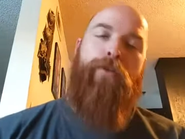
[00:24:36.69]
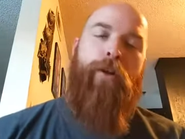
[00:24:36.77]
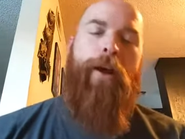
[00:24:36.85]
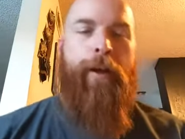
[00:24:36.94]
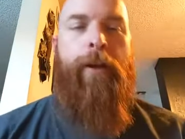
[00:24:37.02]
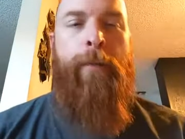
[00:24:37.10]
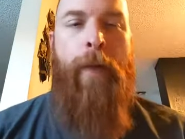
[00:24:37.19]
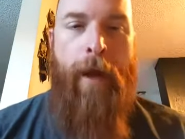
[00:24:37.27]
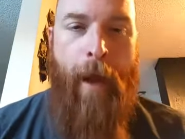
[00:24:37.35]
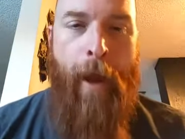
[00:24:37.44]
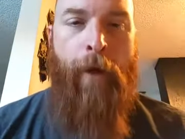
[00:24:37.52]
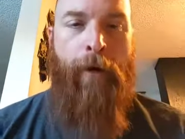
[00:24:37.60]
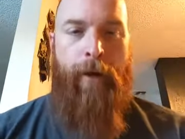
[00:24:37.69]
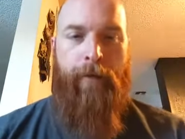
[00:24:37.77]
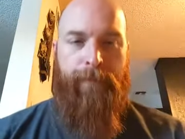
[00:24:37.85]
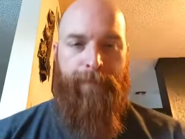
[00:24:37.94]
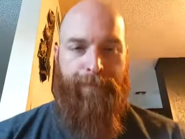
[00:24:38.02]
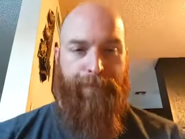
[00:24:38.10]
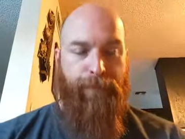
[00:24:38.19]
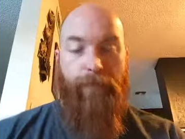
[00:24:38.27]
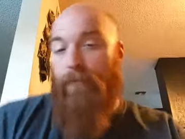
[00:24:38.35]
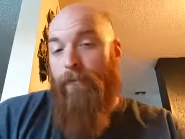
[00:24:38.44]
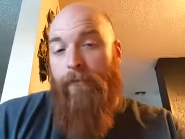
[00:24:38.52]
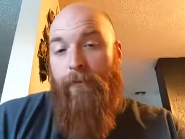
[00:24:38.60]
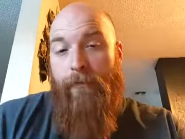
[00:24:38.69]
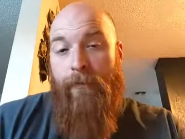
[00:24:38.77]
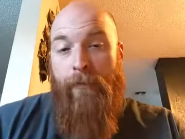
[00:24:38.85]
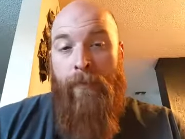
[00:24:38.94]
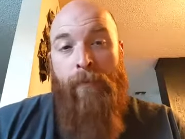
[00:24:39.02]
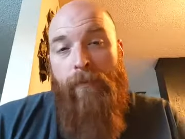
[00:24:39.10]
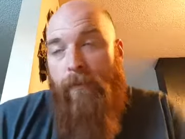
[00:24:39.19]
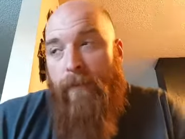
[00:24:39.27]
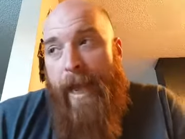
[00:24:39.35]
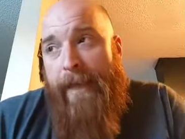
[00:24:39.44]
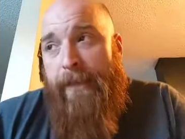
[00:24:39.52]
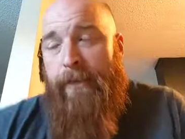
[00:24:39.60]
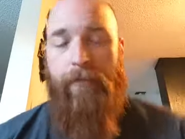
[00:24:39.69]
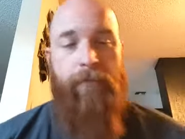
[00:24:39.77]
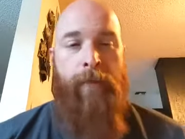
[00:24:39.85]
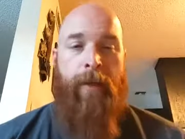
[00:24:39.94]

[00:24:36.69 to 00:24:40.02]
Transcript: like it in my area. That's